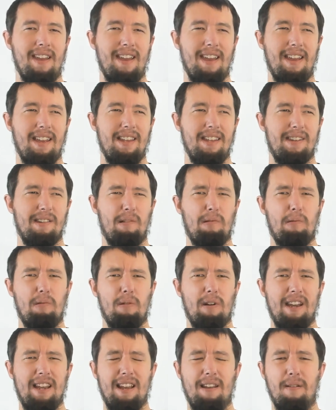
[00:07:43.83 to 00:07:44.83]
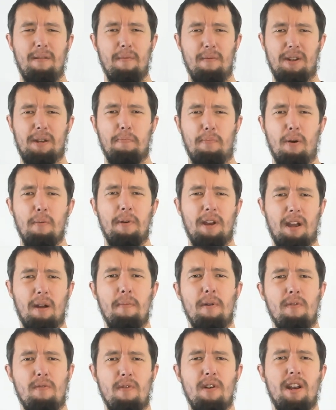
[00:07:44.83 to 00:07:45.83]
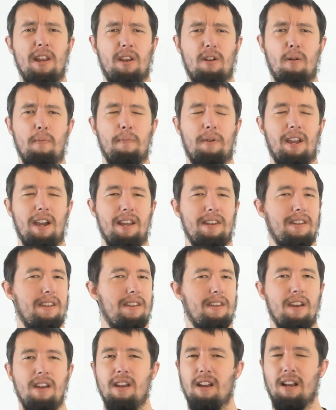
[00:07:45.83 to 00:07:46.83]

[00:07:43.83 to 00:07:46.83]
is, it's probably going to be really complicated.